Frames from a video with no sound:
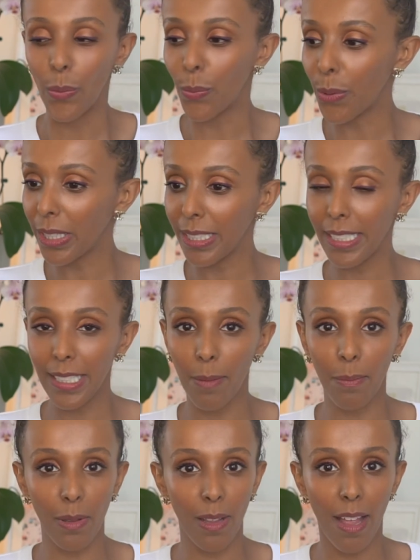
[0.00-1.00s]
Really
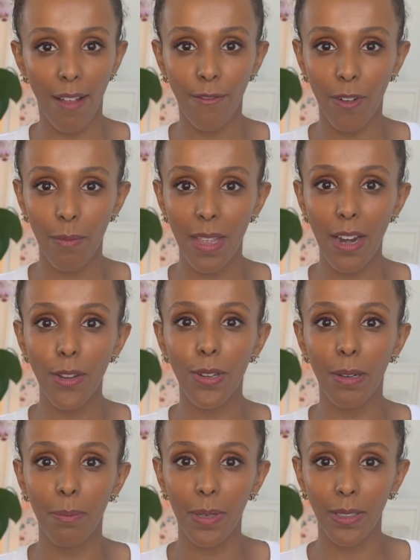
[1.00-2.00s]
simple. And from there you
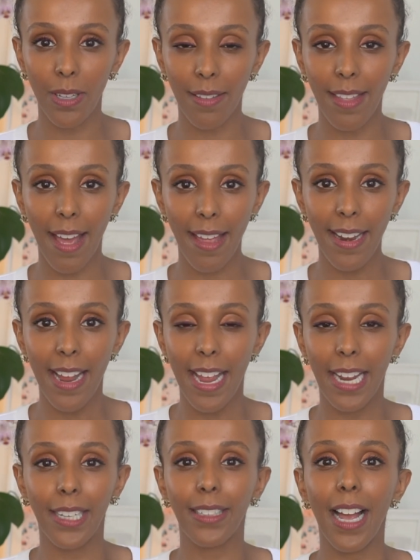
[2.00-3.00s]
can build on that,
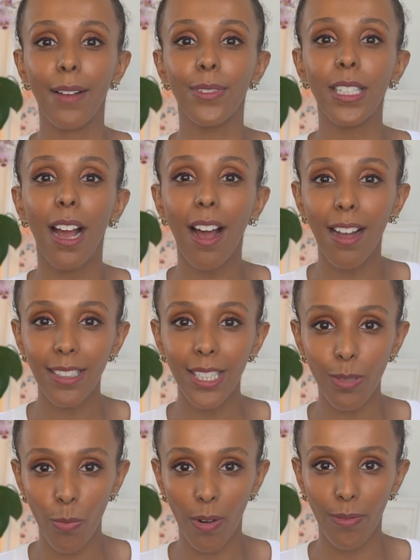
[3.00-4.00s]
and I'll have
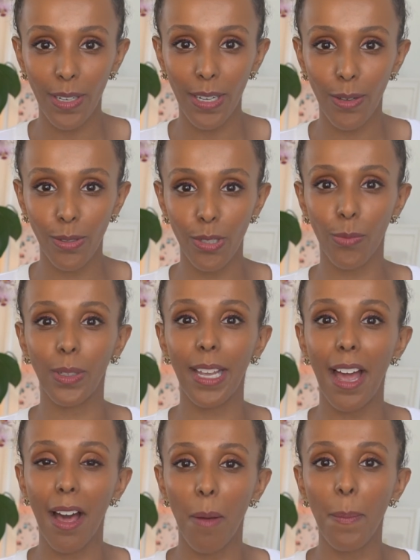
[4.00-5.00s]
tons more videos to really
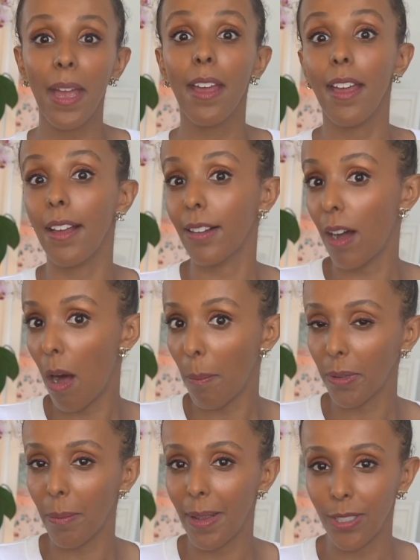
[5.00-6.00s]
help and
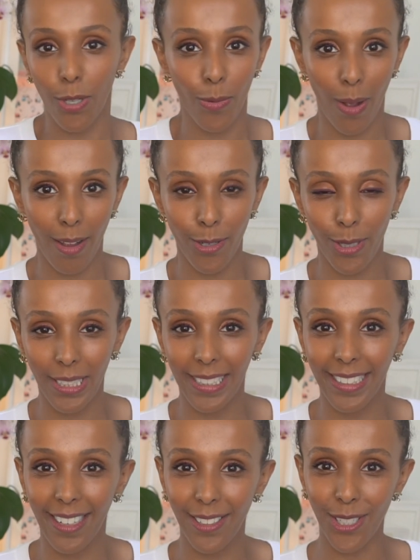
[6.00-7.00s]
complement you on your
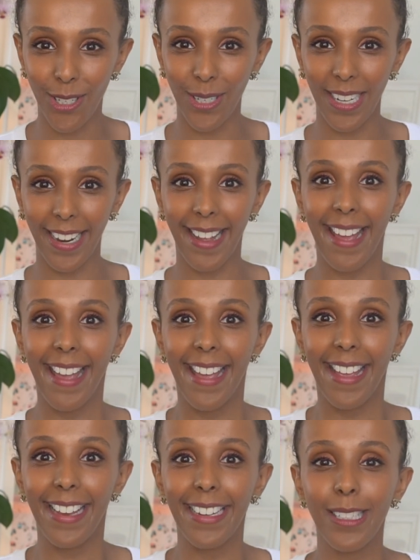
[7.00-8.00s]
skincare journey.
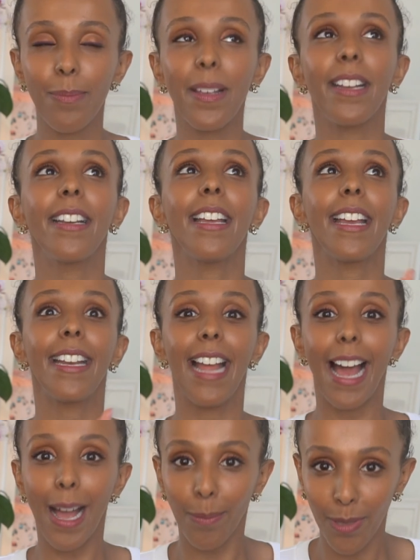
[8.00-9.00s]
It has been
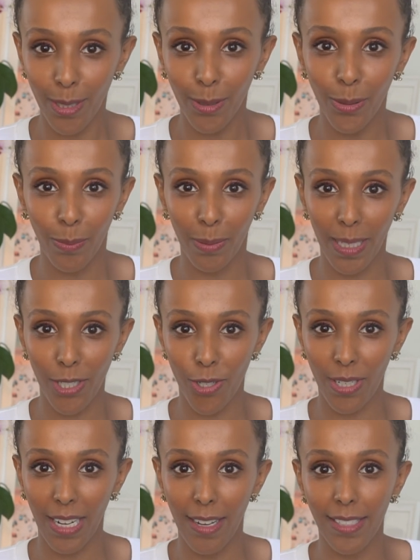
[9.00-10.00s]
an absolute
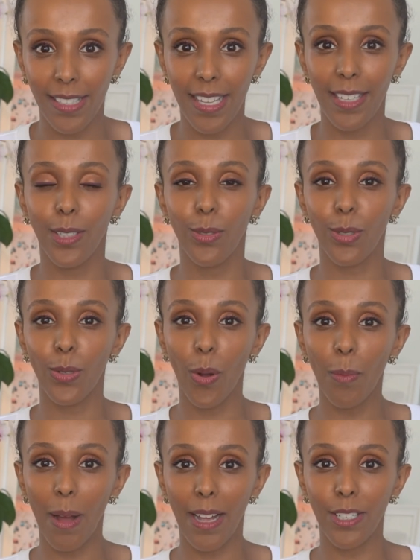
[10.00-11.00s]
pleasure, guys. Thank you
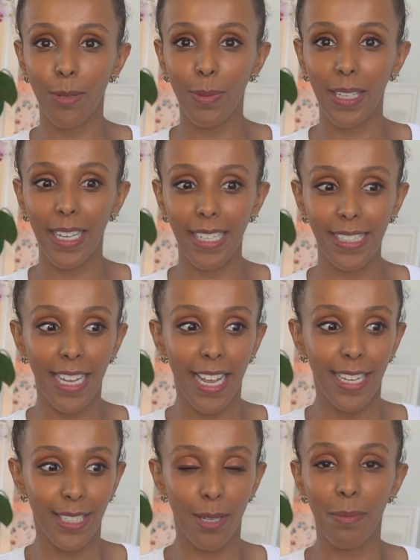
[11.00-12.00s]
so much, because
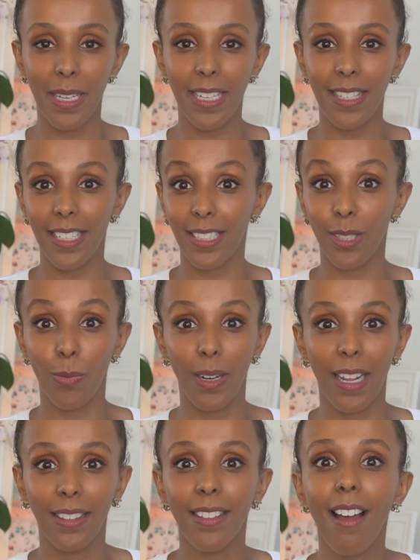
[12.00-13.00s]
to me this is
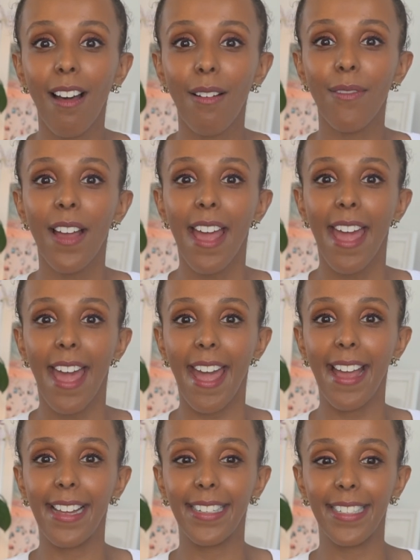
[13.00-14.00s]
what I love,
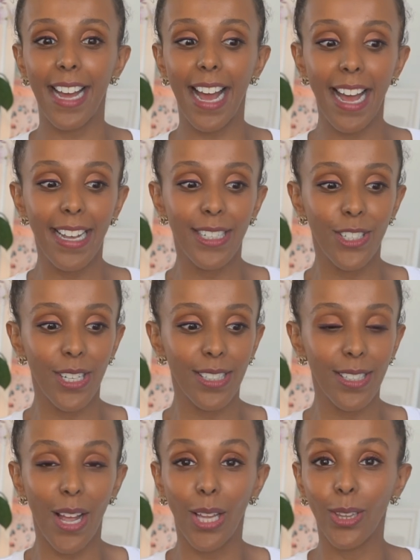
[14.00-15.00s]
and I
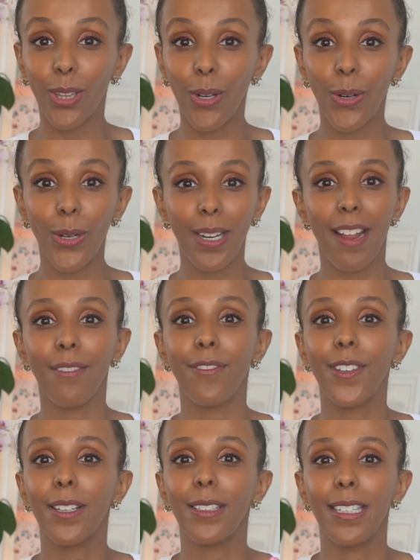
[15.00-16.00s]
just learn and
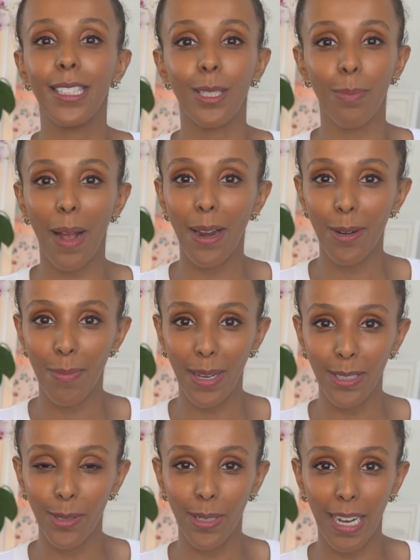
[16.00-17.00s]
feel inspired by
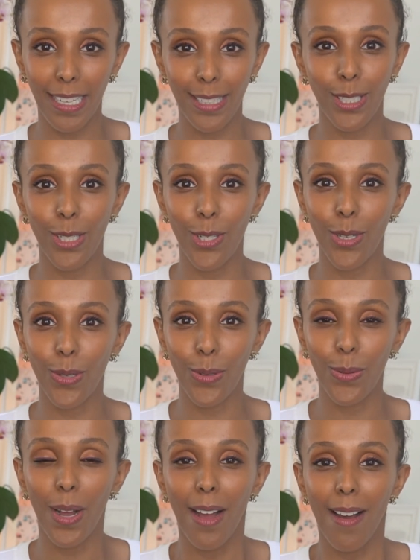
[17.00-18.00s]
you guys to do